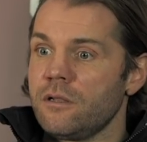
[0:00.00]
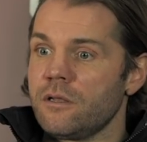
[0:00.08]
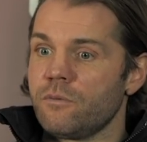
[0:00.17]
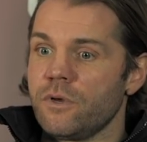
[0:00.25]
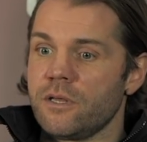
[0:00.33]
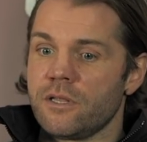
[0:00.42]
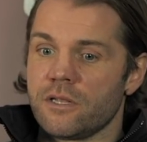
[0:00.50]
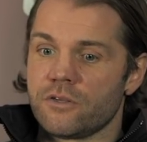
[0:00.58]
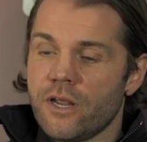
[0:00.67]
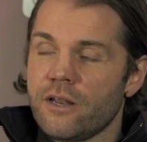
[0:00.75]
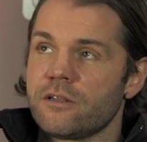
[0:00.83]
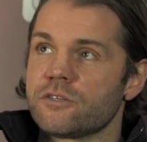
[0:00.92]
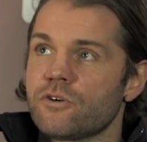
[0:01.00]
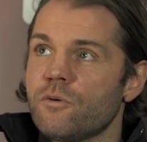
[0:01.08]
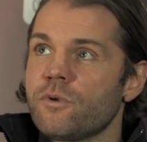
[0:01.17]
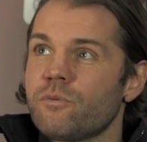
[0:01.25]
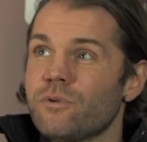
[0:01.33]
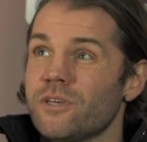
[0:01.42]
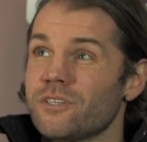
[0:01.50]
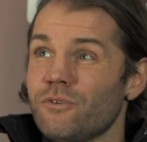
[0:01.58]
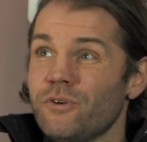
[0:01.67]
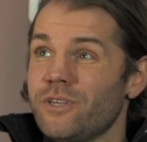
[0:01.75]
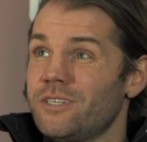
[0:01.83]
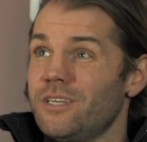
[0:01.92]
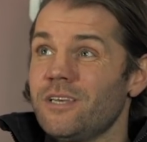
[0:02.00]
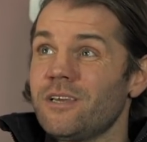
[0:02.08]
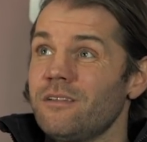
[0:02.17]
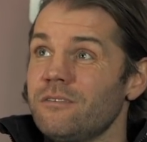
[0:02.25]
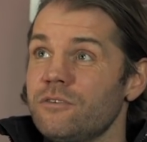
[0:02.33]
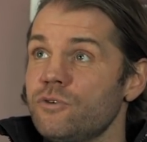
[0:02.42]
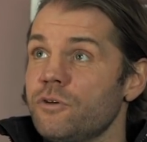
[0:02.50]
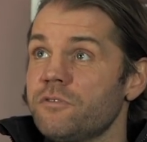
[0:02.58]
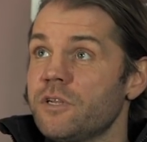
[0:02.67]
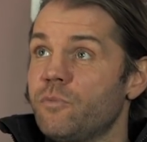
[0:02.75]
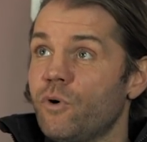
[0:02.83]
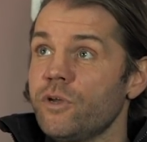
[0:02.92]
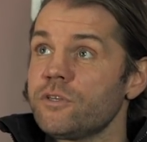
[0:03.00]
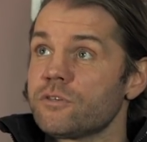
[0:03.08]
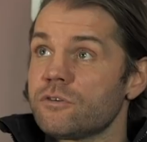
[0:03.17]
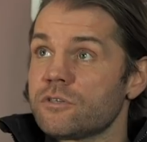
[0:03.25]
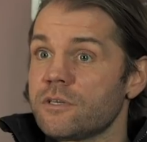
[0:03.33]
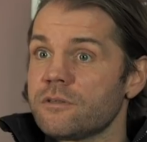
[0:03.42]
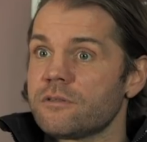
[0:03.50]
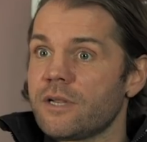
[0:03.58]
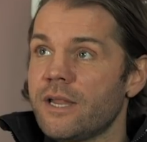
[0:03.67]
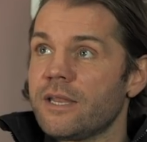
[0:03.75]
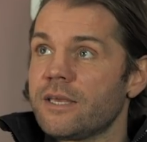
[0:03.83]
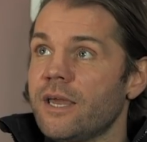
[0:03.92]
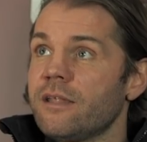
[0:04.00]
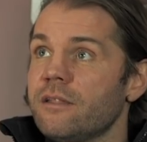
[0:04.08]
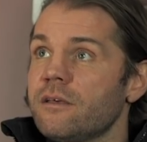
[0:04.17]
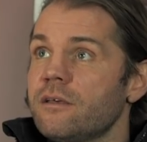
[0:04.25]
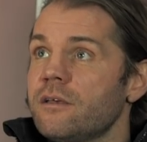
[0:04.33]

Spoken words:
the way the adrenaline's gone with the players, they're only taking 2 or 3 points, so it's like trying to get